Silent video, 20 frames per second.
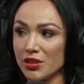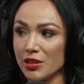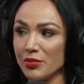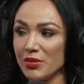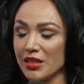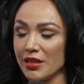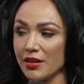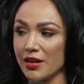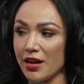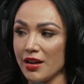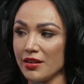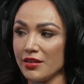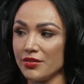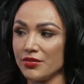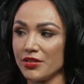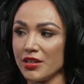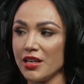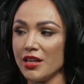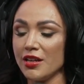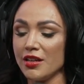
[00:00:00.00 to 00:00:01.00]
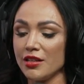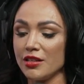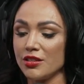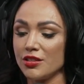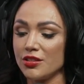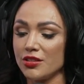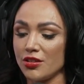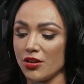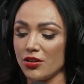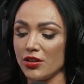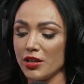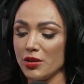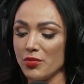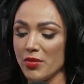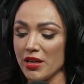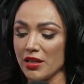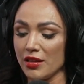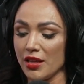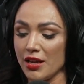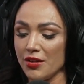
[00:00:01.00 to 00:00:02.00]
I mean, I kind of started
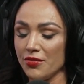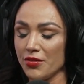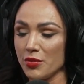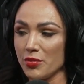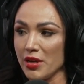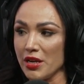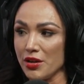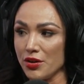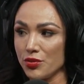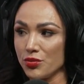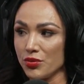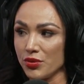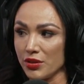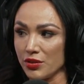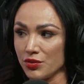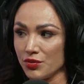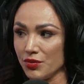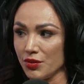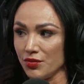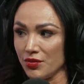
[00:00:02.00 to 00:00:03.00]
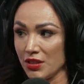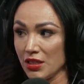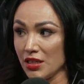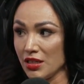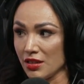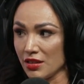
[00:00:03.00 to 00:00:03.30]
my life on my own when I was 15.